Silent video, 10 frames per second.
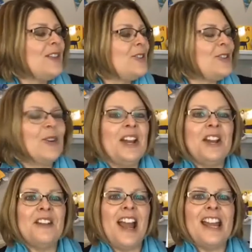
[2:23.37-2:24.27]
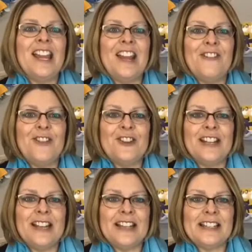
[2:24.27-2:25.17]
So anyway, if you
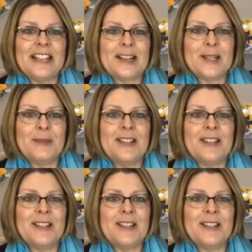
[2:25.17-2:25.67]
didn't get a text